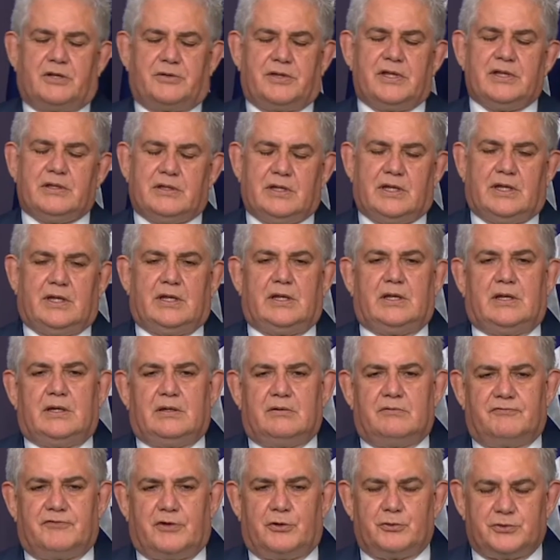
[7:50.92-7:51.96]
Actually, I think
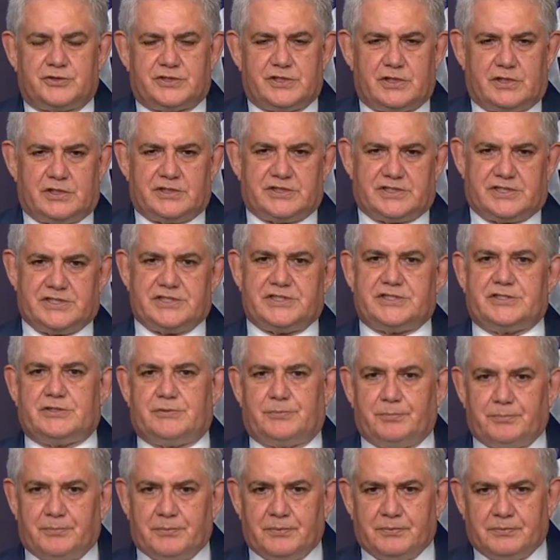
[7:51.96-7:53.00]
the faults in the
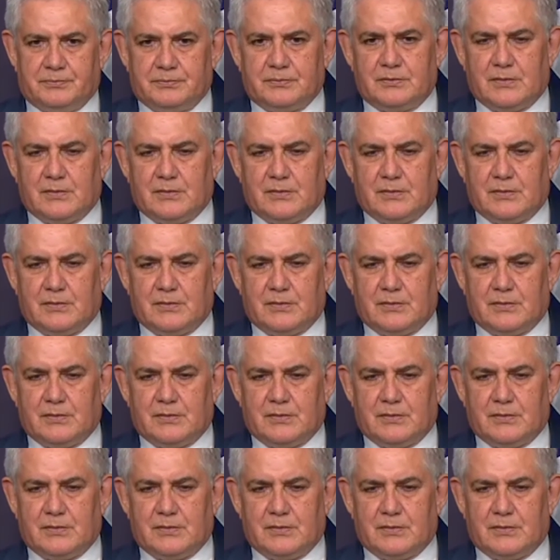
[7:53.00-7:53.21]
system